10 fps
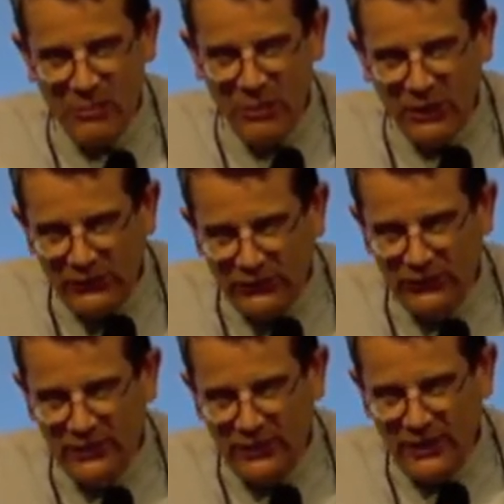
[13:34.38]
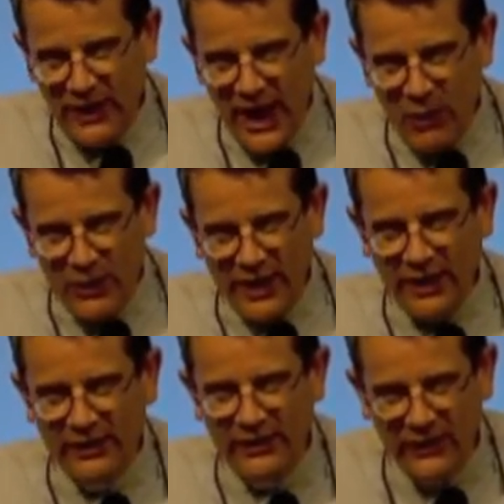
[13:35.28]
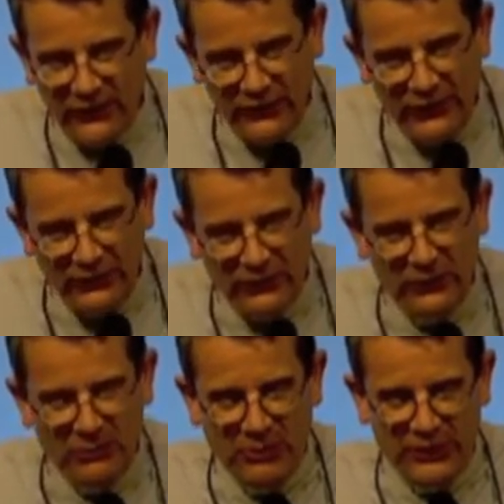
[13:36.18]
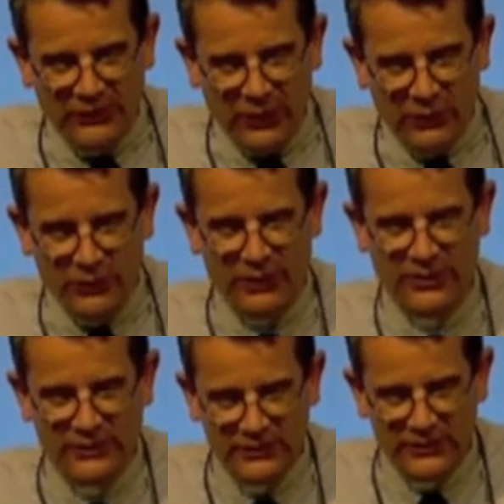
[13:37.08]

But how can this be done?